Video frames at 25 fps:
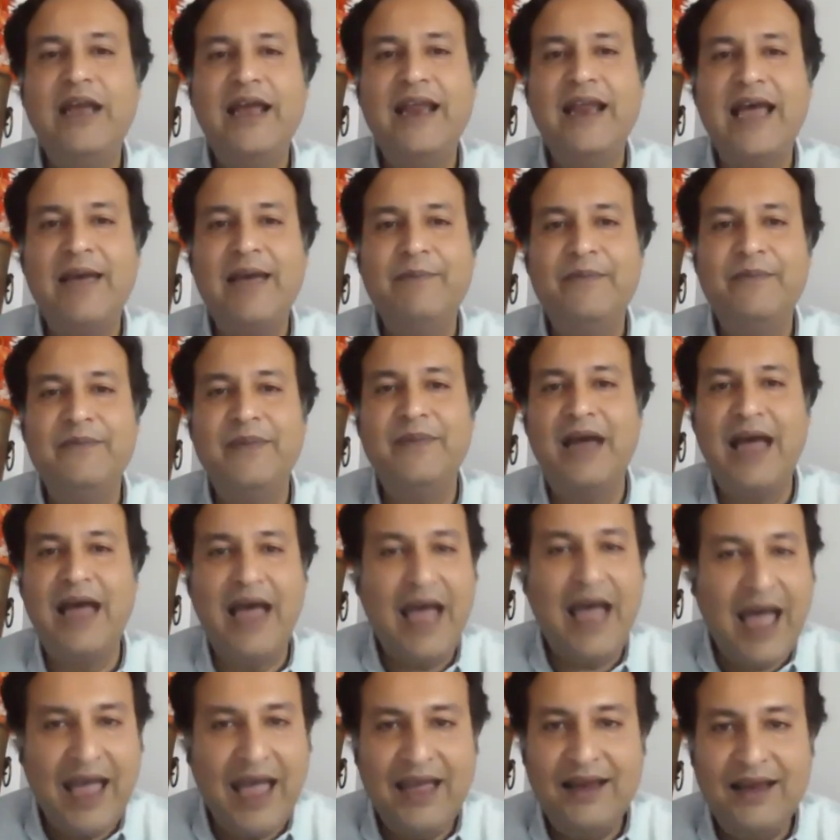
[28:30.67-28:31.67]
and
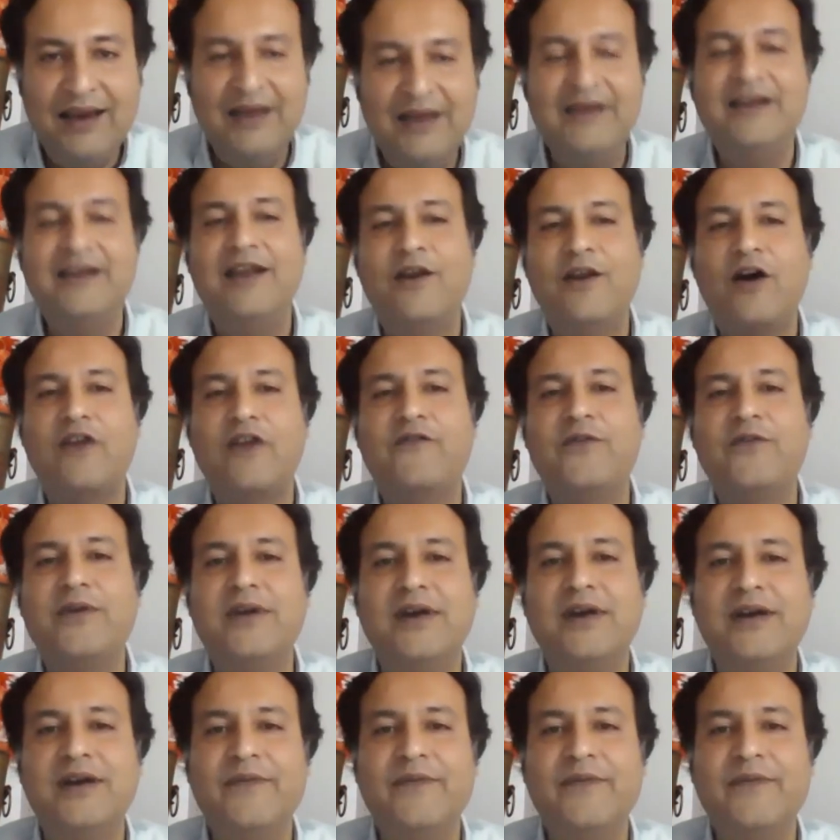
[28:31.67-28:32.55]
I learned a lot